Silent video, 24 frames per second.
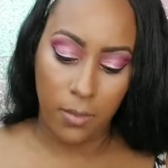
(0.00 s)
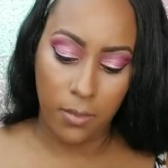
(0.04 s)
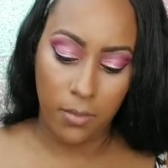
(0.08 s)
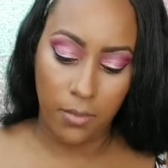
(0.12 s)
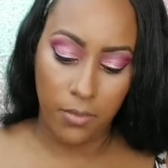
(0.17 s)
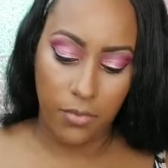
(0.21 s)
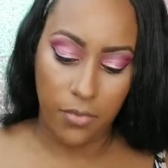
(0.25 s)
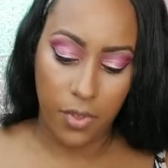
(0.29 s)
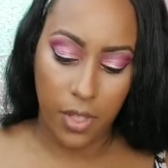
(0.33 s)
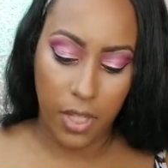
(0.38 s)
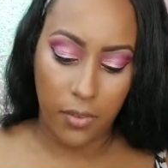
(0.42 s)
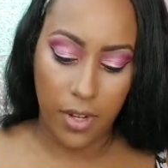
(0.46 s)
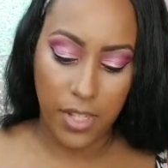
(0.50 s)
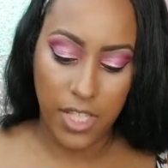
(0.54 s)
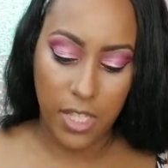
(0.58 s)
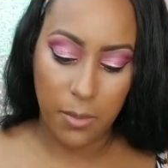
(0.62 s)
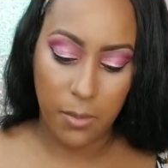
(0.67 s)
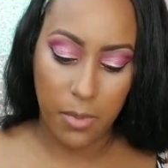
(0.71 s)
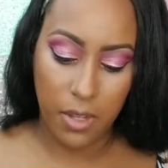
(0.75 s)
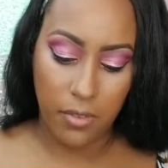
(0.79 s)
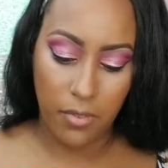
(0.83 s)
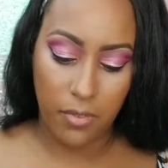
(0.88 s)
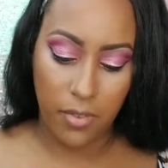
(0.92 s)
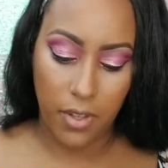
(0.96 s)
For the rest of
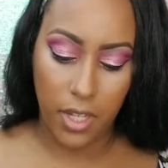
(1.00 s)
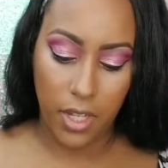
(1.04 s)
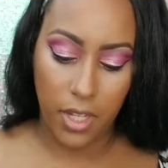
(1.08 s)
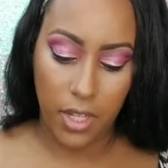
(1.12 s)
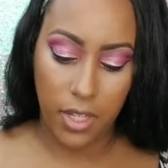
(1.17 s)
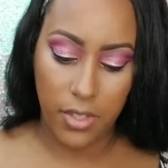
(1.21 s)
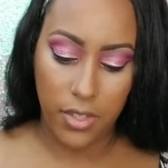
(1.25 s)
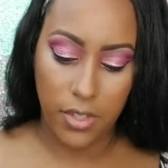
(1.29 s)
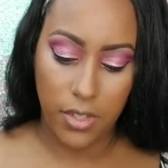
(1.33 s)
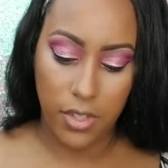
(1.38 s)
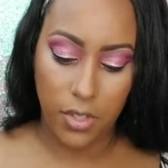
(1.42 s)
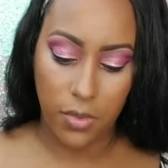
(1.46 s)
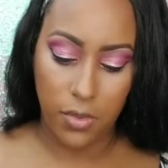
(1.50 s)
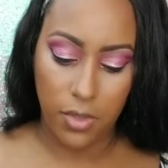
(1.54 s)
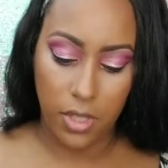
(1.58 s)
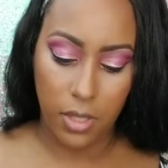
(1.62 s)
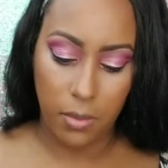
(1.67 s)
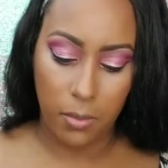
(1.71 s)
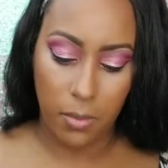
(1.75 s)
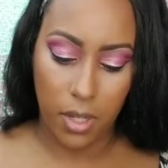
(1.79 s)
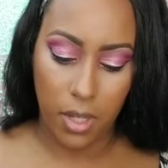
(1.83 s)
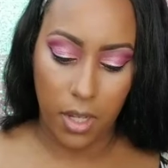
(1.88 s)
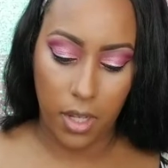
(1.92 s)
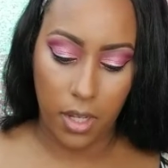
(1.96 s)
my face,
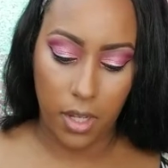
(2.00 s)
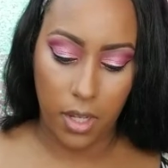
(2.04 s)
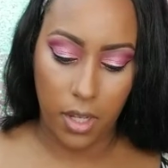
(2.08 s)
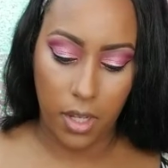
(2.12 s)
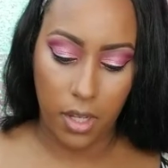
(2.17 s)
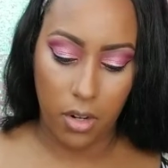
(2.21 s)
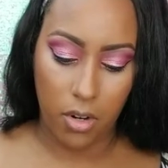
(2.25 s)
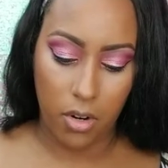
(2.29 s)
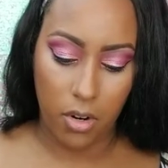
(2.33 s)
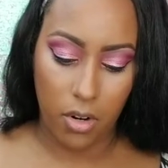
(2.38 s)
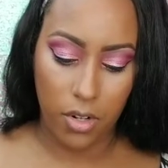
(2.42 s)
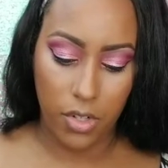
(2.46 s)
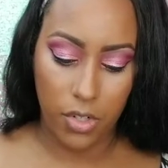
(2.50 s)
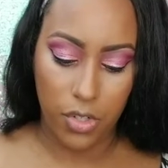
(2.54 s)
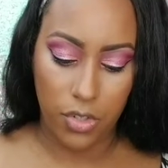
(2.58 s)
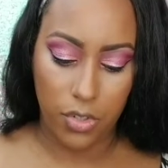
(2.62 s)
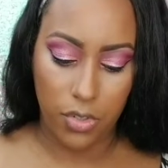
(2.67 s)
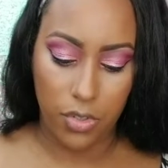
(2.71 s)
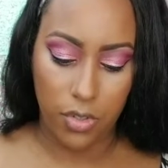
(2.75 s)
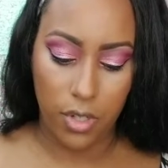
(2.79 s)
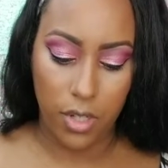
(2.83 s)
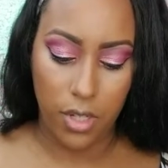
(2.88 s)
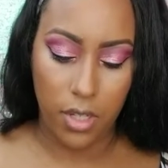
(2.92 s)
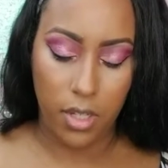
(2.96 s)
using my
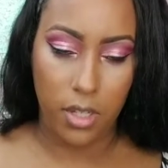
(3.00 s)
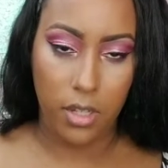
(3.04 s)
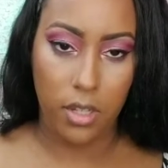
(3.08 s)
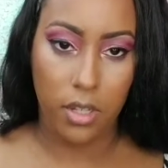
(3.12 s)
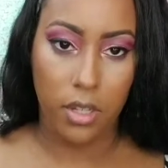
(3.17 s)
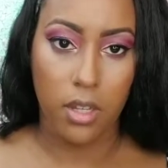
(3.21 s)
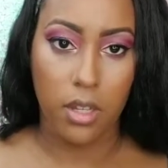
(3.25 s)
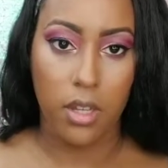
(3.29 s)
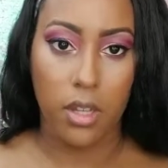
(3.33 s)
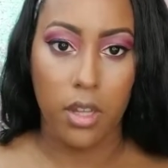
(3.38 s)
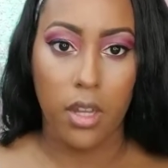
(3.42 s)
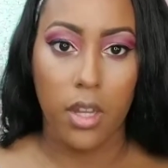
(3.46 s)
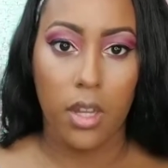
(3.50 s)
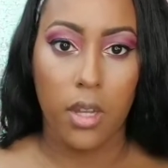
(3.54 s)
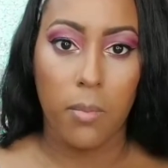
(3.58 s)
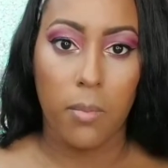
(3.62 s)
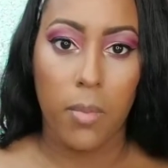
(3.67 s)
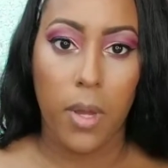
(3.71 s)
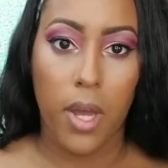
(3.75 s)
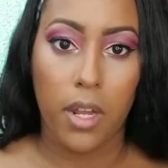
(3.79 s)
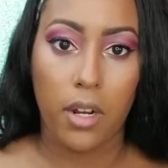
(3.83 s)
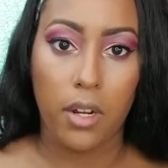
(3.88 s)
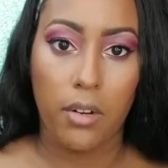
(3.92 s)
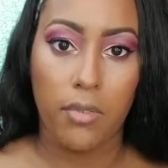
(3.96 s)
Artistry
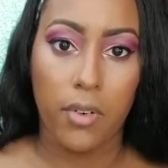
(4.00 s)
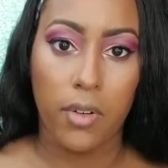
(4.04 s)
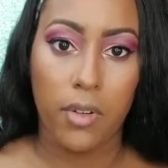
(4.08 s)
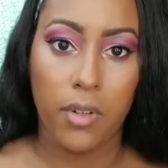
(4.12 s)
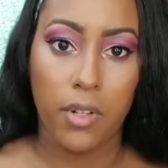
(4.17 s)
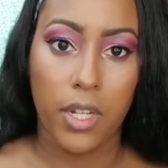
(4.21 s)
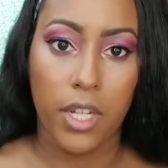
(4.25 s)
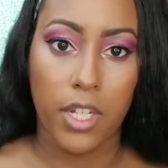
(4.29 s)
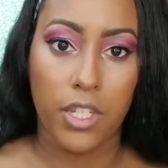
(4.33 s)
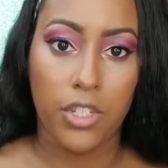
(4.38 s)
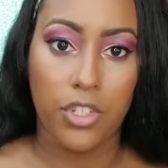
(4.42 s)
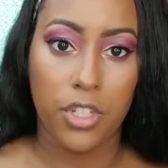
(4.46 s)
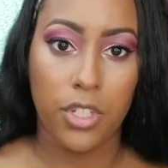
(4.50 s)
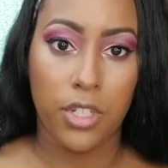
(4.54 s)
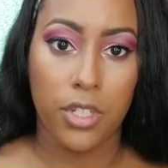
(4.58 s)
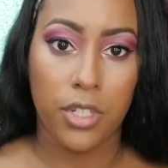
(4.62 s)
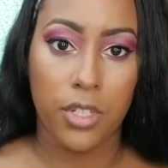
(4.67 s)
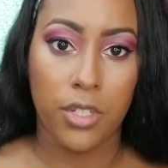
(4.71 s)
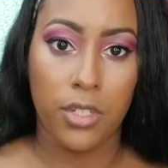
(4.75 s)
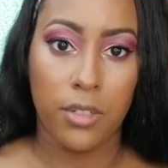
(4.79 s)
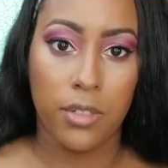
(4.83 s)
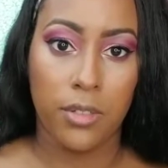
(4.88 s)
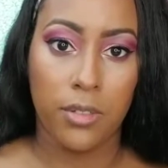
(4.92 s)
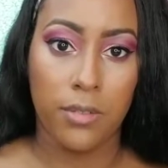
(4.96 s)
powder
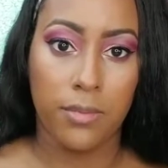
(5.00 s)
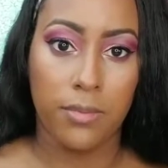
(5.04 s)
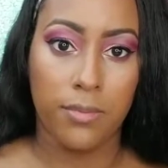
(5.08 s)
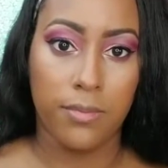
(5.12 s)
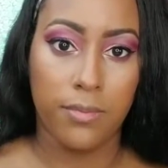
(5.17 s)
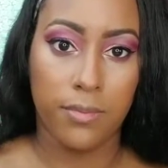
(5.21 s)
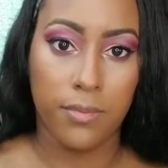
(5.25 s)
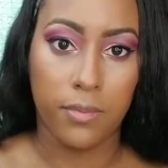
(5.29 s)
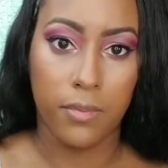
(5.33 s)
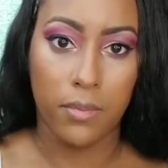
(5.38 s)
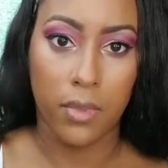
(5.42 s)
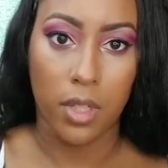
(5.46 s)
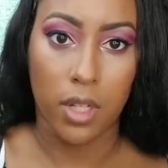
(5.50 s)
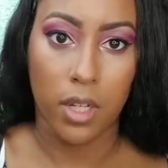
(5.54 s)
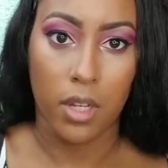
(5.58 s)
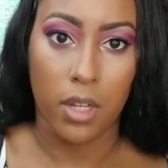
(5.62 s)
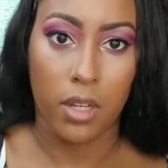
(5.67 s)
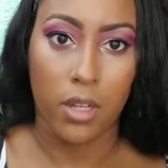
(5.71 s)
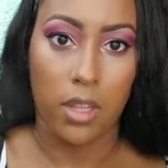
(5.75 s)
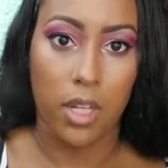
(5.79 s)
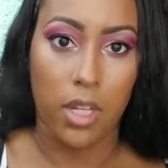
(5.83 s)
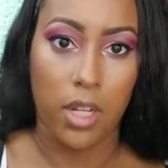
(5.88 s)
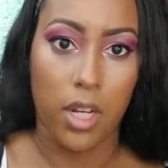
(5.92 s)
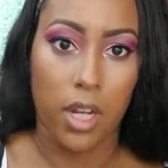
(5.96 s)
foundation,
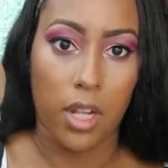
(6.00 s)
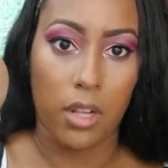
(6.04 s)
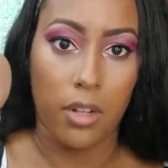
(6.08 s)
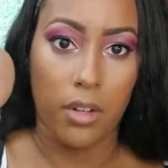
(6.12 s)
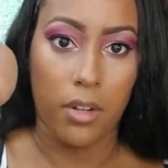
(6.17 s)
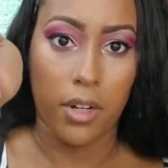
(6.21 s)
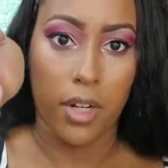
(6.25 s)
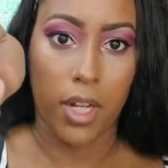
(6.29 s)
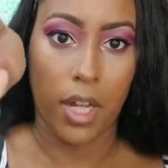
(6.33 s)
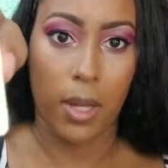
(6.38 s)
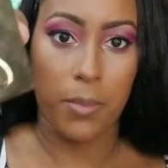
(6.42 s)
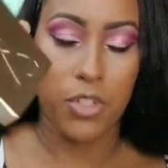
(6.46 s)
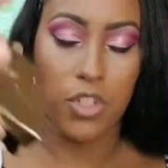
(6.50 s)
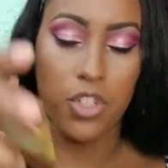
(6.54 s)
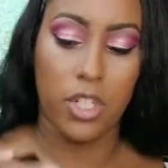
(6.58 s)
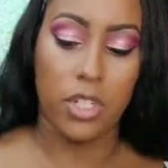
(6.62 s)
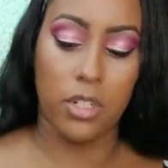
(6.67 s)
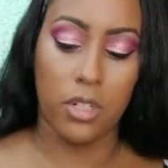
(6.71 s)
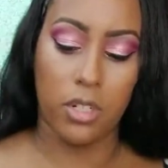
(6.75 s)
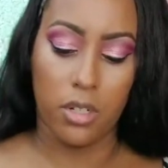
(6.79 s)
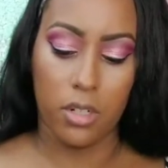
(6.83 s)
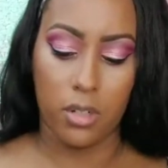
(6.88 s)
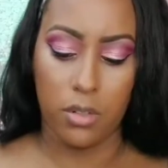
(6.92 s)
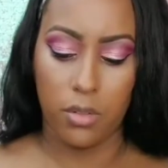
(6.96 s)
the color
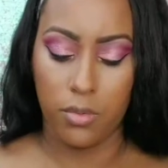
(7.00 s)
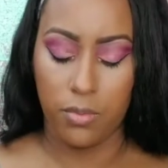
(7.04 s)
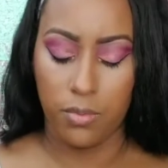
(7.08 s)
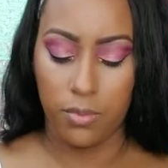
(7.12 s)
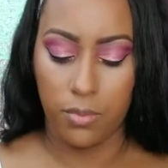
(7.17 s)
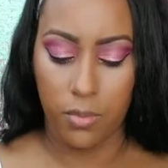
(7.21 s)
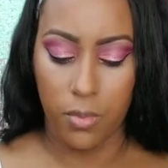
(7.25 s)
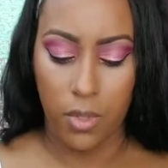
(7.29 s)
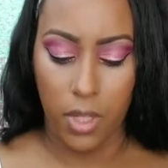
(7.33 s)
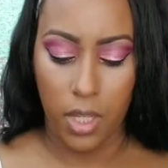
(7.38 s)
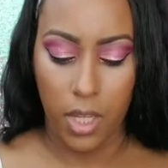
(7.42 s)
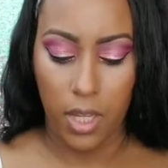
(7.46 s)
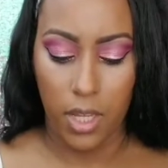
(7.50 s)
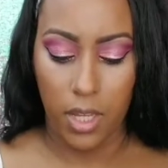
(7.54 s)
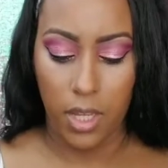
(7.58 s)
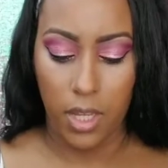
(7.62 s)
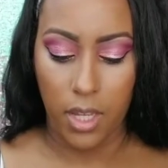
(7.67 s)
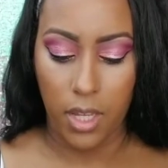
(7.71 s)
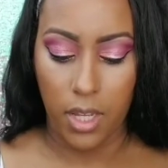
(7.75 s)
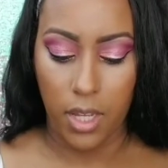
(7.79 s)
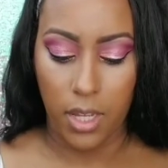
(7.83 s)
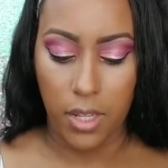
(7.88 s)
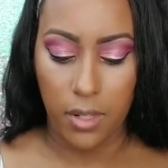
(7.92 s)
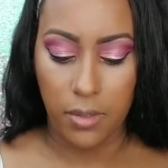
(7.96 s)
Cappuccino,
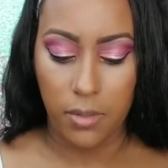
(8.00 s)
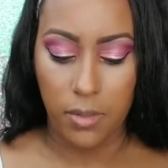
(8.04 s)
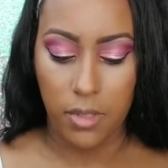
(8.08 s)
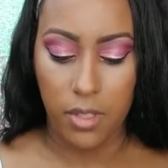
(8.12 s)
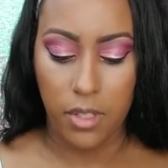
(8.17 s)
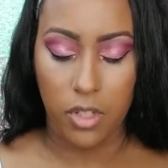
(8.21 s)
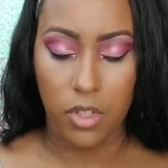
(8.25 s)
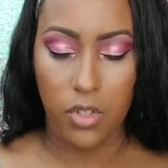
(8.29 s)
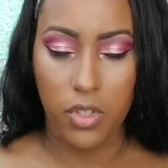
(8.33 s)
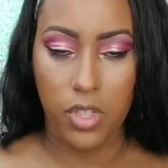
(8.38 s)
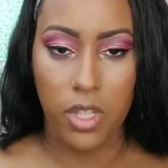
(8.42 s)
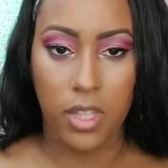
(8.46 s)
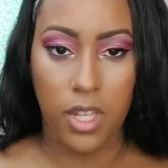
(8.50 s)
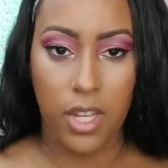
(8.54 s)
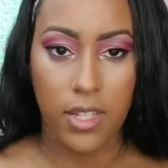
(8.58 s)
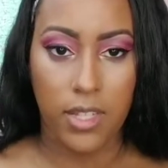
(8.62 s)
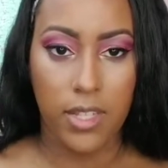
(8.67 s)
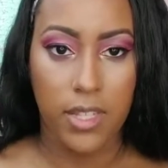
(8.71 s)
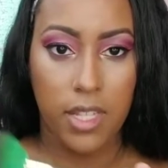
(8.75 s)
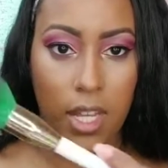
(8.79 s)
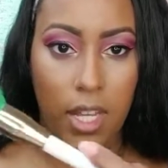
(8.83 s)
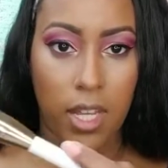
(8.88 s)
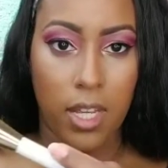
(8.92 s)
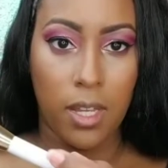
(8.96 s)
and using that
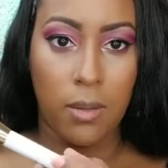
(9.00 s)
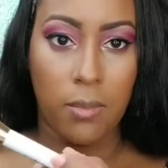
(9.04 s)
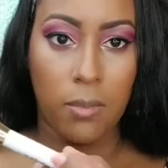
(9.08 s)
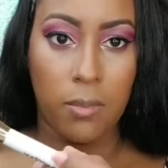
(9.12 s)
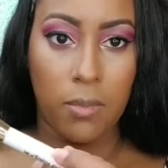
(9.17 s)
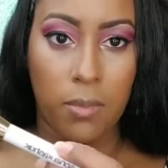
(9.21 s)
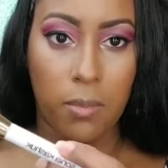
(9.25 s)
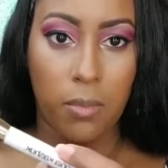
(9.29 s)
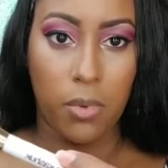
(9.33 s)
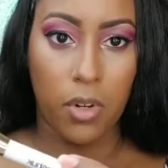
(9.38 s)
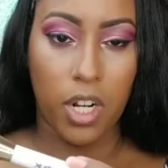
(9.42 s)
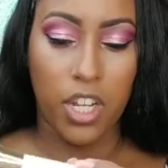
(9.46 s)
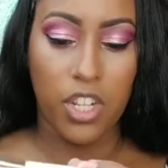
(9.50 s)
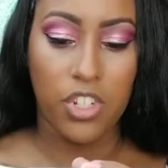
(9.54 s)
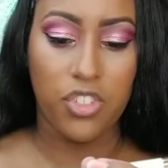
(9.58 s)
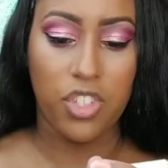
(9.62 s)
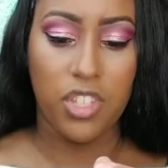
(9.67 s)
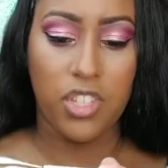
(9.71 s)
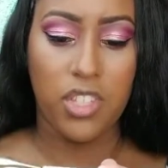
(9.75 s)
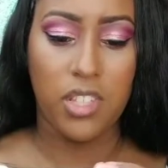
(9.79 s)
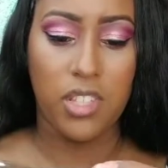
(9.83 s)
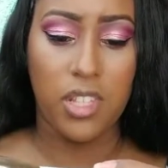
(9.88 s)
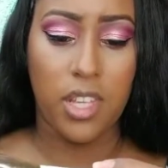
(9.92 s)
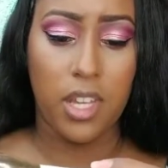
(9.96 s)
same brush.
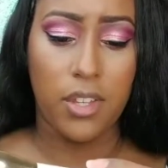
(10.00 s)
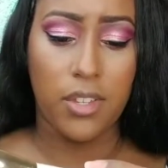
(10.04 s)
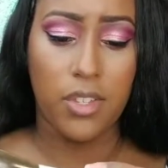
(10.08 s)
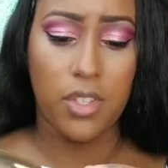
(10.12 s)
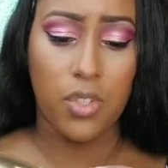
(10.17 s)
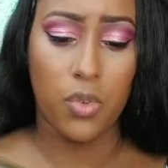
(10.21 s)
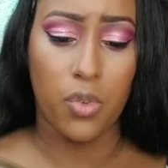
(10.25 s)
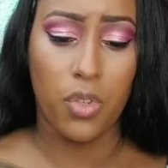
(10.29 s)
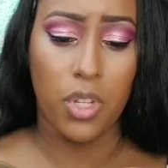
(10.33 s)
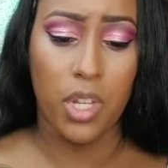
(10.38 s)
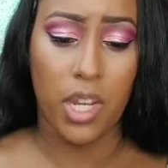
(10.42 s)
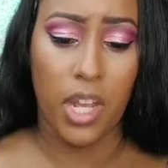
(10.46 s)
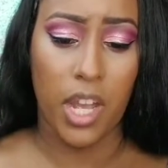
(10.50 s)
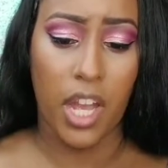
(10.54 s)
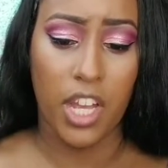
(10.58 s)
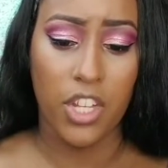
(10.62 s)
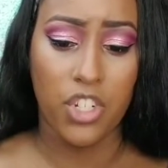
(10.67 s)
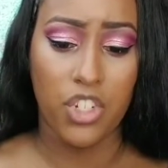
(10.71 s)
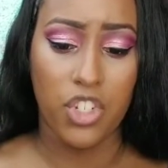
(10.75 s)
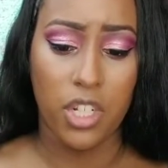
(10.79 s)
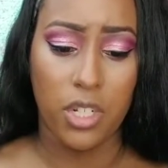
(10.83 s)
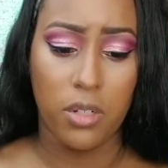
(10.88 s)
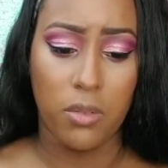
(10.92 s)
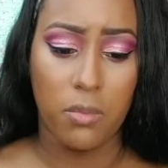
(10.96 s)
This is a Sonia
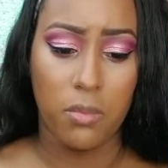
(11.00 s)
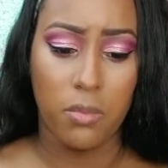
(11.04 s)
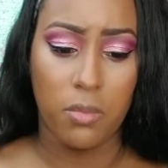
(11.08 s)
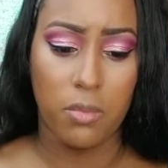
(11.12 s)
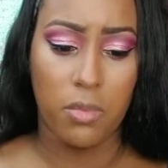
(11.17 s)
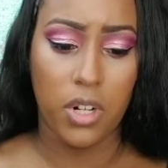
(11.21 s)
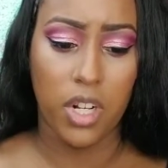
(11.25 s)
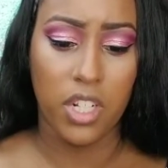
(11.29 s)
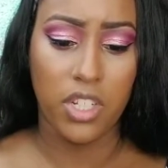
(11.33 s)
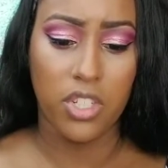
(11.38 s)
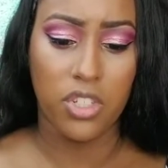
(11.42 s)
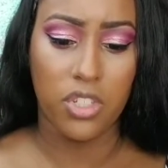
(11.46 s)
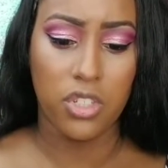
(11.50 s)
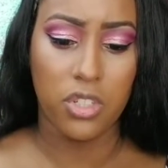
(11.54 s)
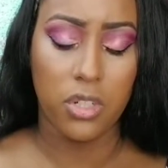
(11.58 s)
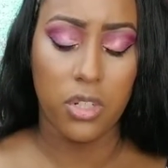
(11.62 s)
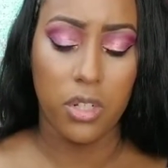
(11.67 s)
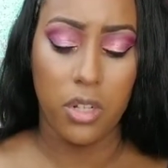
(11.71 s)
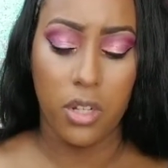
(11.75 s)
Kashuk brush.